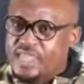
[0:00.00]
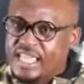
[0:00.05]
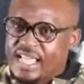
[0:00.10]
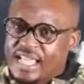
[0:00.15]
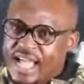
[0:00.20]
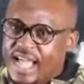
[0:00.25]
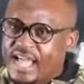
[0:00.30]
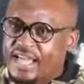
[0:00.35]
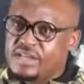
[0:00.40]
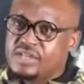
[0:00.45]
were
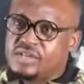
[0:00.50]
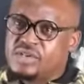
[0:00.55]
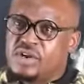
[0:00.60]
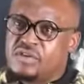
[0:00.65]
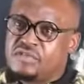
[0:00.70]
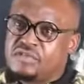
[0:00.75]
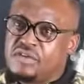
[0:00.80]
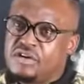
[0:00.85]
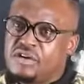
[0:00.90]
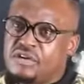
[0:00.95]
the kind
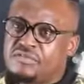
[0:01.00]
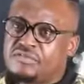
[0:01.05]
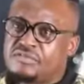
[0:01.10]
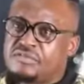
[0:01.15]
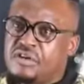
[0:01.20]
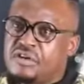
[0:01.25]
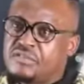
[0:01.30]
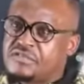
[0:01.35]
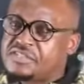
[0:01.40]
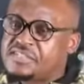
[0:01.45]

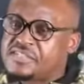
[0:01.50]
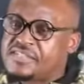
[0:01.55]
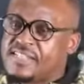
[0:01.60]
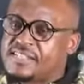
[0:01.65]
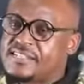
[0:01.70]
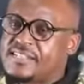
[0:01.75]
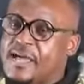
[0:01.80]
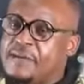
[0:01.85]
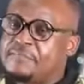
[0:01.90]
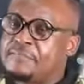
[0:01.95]
of
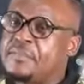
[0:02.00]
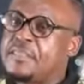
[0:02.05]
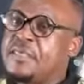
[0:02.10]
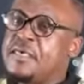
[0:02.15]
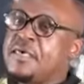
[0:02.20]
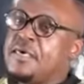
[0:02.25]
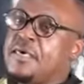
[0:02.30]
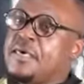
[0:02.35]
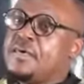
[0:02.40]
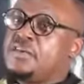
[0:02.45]
setup.
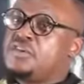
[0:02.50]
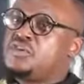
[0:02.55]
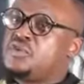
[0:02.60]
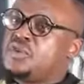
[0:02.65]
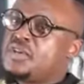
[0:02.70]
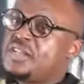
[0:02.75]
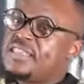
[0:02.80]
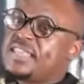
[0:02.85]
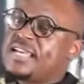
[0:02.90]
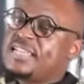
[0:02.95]

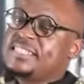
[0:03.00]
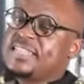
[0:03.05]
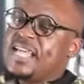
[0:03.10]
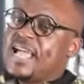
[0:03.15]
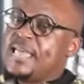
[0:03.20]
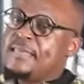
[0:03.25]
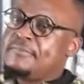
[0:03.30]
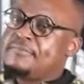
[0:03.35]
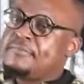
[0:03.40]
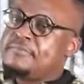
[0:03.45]
During that
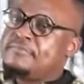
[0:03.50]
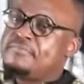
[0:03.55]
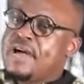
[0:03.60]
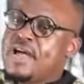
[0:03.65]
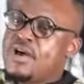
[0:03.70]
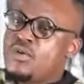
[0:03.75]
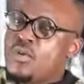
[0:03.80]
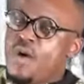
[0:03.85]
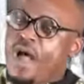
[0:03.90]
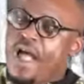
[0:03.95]
time,
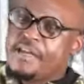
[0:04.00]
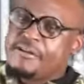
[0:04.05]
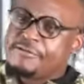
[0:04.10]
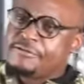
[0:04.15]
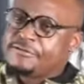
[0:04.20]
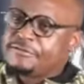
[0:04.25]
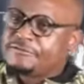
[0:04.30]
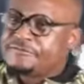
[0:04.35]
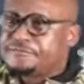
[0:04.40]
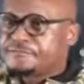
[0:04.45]
my
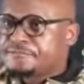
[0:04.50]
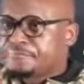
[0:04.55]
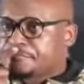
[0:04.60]
wife,